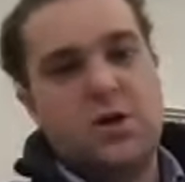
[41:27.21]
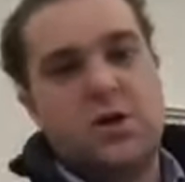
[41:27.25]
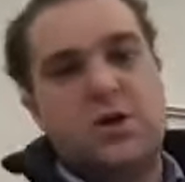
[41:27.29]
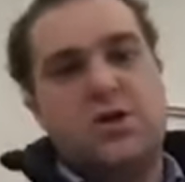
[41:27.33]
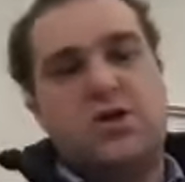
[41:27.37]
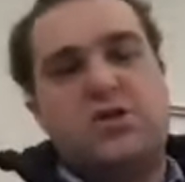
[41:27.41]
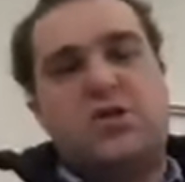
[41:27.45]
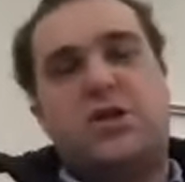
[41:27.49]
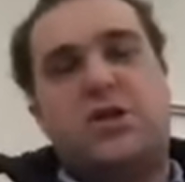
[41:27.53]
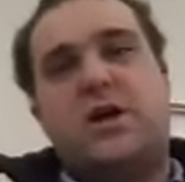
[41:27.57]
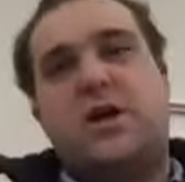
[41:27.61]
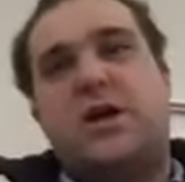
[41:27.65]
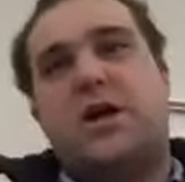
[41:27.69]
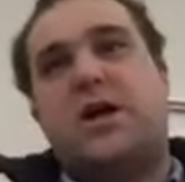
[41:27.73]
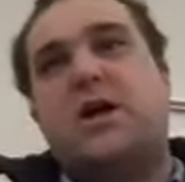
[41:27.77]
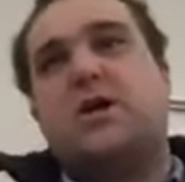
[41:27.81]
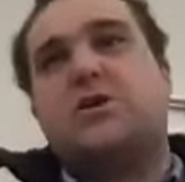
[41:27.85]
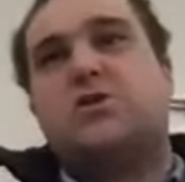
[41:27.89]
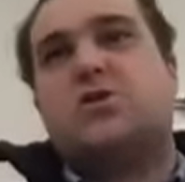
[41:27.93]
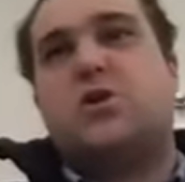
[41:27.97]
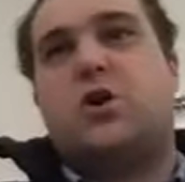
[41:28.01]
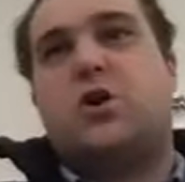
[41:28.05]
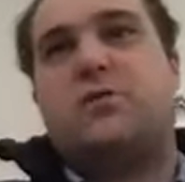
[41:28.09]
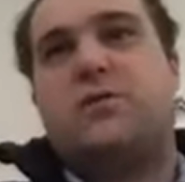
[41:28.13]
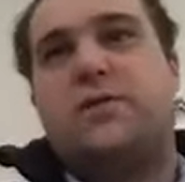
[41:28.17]
She had
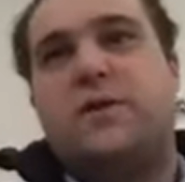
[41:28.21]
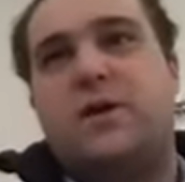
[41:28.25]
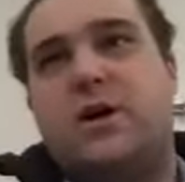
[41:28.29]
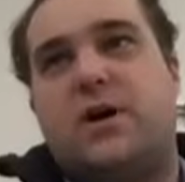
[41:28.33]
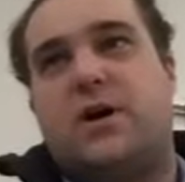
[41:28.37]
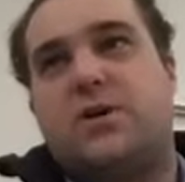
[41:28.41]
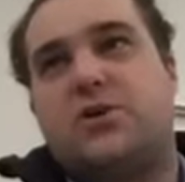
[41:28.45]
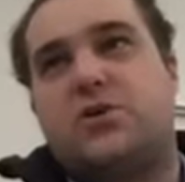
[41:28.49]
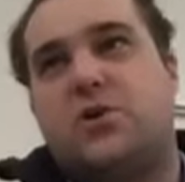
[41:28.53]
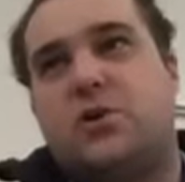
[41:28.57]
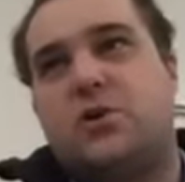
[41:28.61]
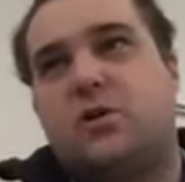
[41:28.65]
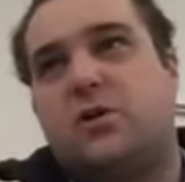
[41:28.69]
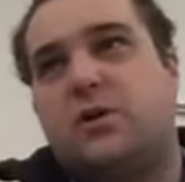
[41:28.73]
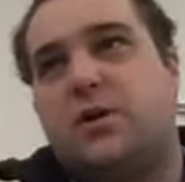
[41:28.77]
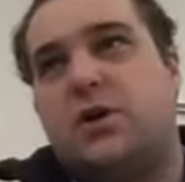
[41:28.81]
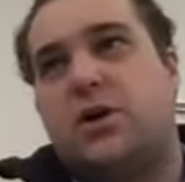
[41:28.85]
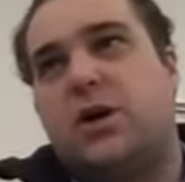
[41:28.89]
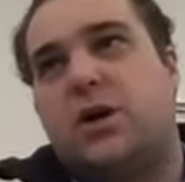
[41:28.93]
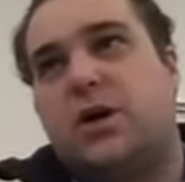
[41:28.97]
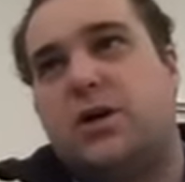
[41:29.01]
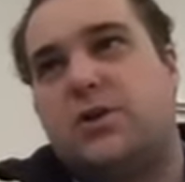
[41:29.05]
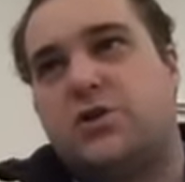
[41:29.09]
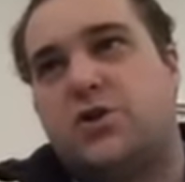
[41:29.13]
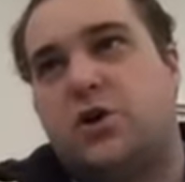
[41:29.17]

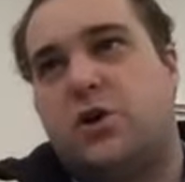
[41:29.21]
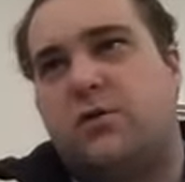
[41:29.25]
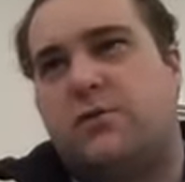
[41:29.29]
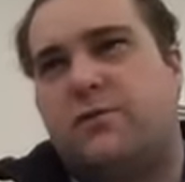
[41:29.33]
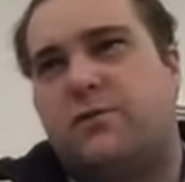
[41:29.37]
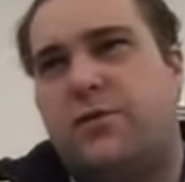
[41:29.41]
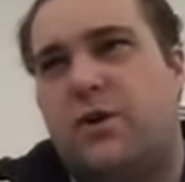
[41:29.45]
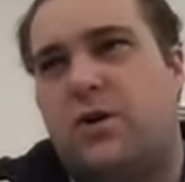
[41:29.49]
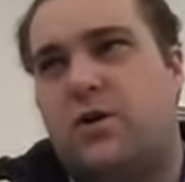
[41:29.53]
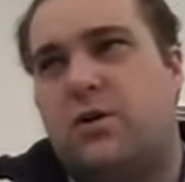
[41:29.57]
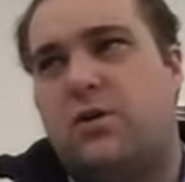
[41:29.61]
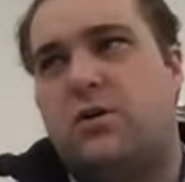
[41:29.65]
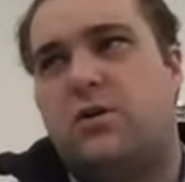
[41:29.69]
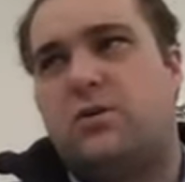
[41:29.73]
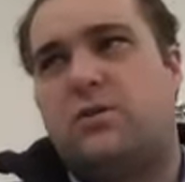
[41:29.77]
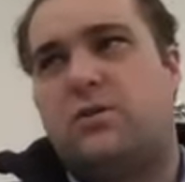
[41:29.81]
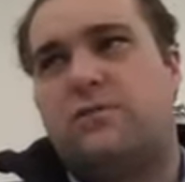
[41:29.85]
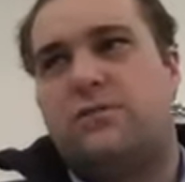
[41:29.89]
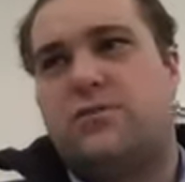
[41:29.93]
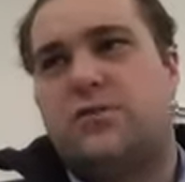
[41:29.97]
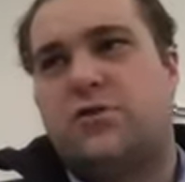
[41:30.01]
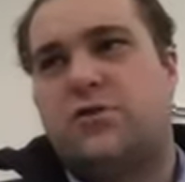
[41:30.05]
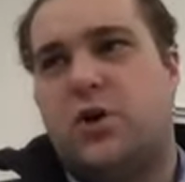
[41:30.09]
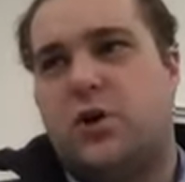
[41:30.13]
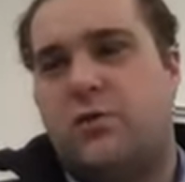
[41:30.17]

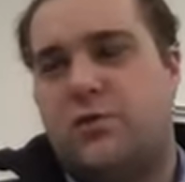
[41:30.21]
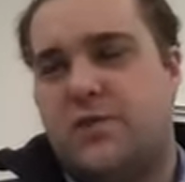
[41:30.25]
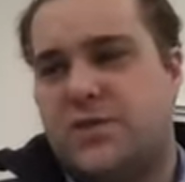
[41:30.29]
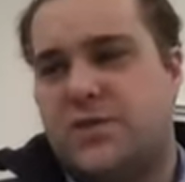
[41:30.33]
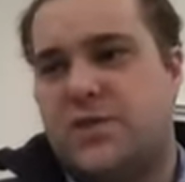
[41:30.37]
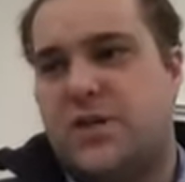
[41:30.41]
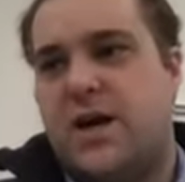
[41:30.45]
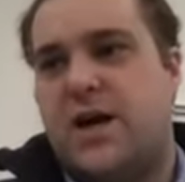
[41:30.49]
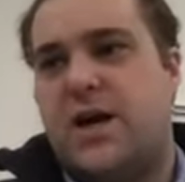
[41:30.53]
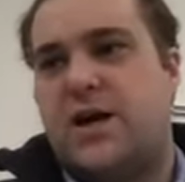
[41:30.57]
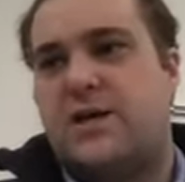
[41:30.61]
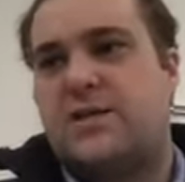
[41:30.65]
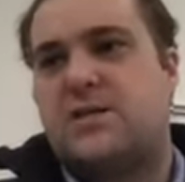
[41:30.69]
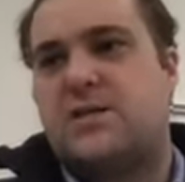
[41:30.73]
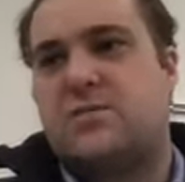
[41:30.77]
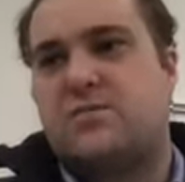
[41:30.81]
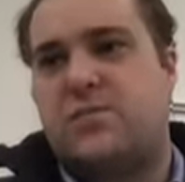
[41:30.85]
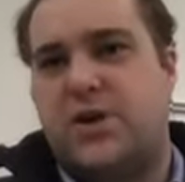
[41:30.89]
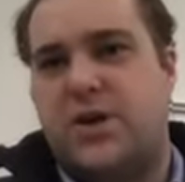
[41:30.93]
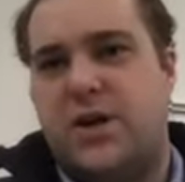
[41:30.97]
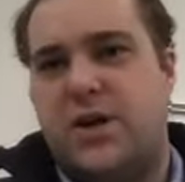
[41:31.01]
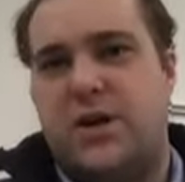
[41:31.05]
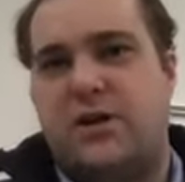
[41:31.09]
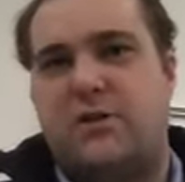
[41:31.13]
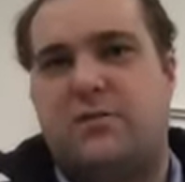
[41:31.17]
trophozoites,
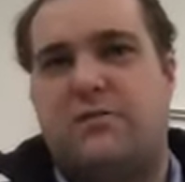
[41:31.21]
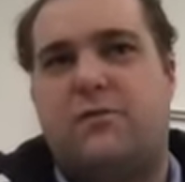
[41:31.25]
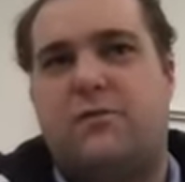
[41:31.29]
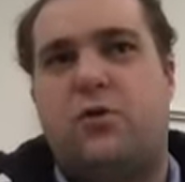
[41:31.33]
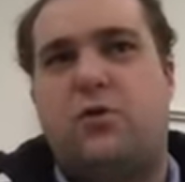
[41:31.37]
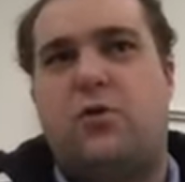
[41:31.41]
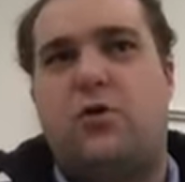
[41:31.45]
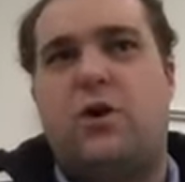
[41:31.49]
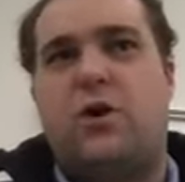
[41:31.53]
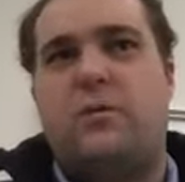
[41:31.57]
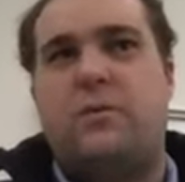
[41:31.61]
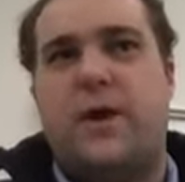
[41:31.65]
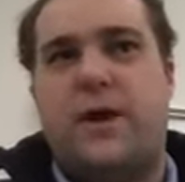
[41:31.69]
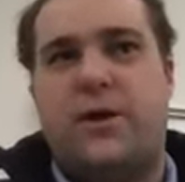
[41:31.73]
banana form,